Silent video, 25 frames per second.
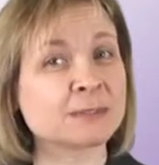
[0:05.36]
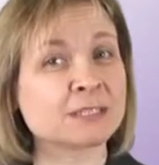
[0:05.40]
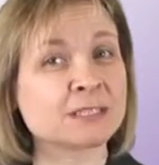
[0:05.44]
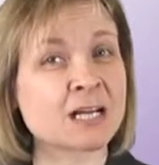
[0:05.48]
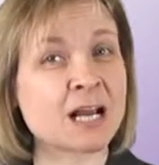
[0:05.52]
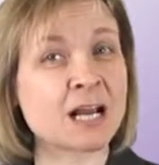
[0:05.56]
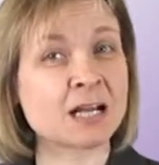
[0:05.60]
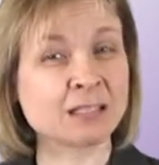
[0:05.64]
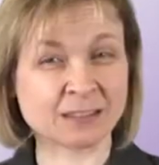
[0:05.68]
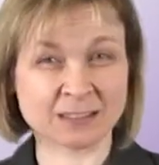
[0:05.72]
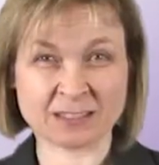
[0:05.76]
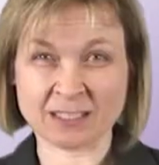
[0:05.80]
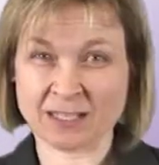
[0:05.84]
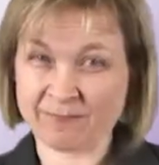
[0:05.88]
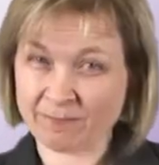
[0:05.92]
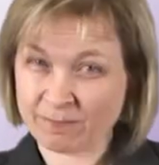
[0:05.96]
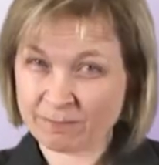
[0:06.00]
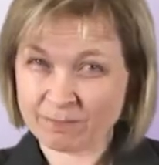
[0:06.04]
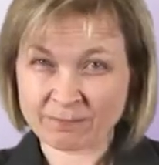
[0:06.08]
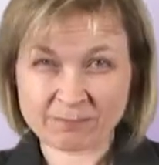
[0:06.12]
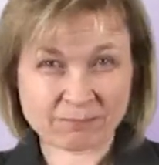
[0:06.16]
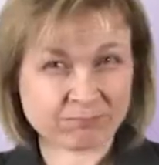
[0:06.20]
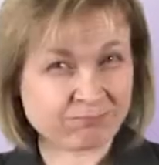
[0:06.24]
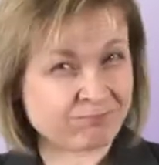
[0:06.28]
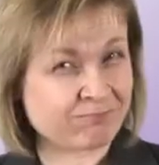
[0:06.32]
website
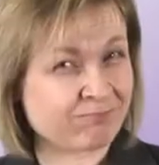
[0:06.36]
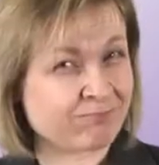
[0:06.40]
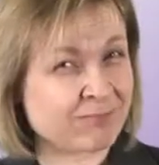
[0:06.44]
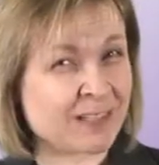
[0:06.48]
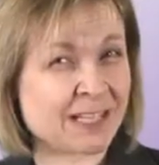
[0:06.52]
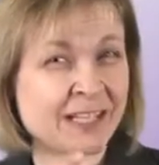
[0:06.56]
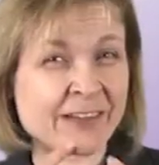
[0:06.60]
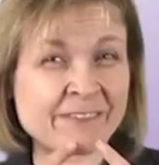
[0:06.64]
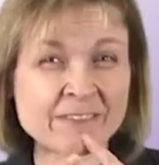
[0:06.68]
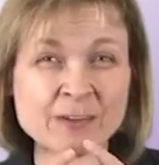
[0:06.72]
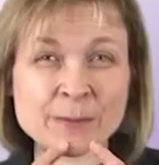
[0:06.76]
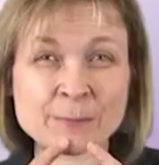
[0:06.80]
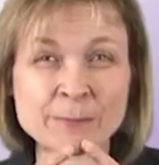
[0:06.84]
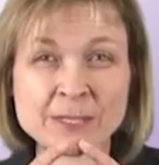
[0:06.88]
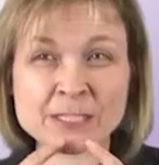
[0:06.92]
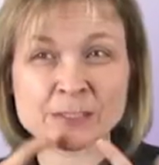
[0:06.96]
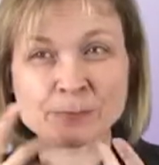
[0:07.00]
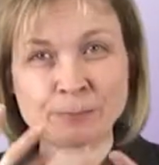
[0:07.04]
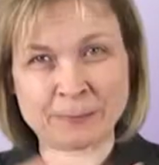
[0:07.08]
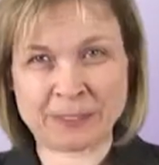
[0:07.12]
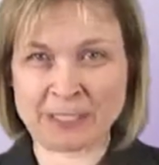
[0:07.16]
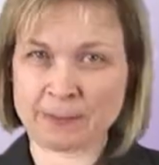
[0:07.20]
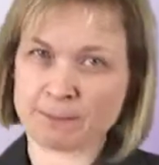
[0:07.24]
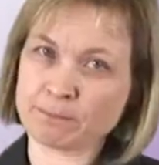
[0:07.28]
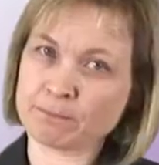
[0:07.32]
contains all the
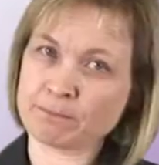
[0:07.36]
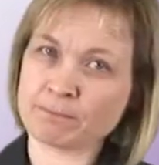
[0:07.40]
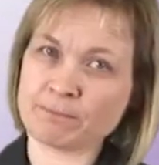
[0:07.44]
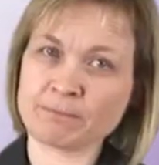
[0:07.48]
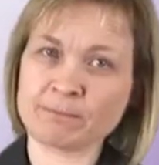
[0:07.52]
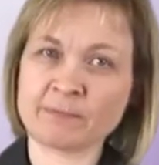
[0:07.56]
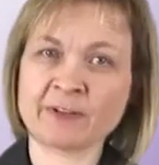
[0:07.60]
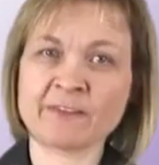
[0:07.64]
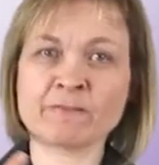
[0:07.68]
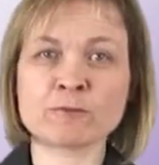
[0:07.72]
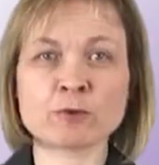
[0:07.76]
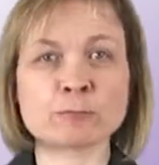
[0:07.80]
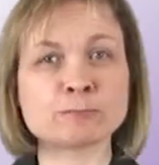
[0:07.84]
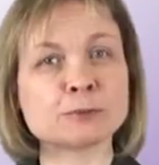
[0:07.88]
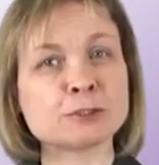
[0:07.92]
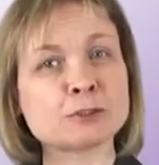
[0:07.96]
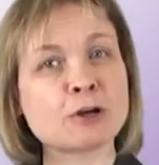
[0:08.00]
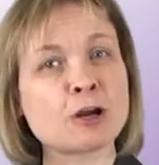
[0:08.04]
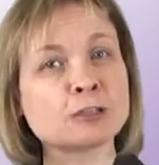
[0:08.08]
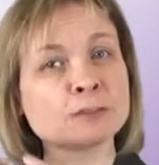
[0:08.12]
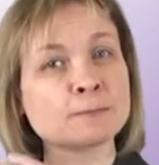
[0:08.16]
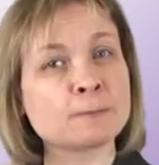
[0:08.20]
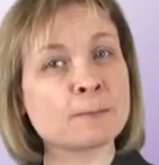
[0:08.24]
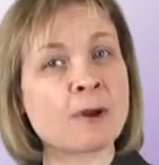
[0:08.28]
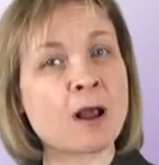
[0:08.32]
materials published
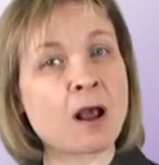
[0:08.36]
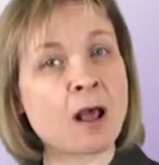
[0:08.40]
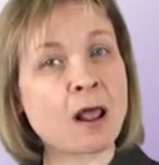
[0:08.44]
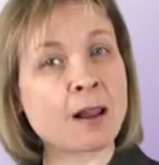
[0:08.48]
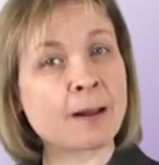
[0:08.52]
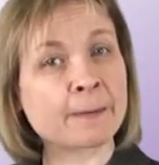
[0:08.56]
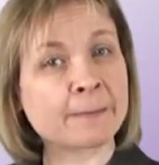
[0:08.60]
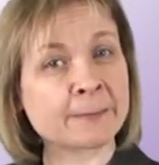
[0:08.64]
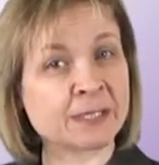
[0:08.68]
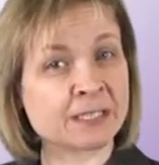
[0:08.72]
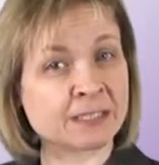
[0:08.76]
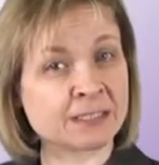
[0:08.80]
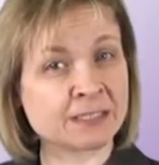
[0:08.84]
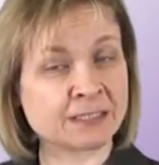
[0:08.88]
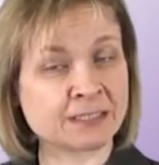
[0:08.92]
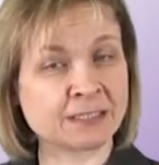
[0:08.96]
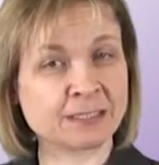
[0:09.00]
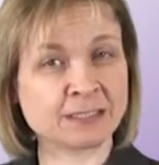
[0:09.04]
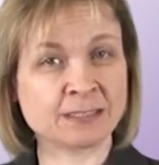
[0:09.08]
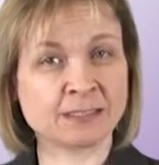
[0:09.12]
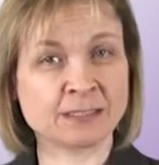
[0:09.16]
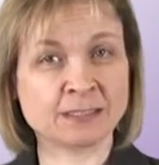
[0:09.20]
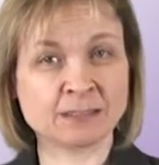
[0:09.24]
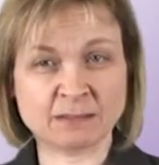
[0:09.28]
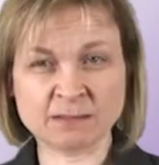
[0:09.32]
by the Scottish
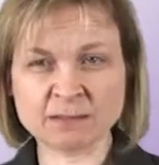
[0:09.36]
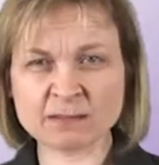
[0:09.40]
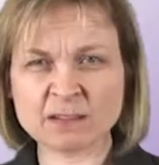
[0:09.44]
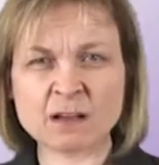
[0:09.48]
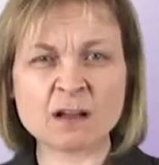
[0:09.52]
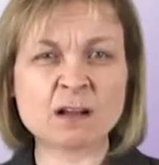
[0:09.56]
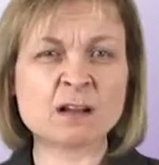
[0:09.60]
Parliament,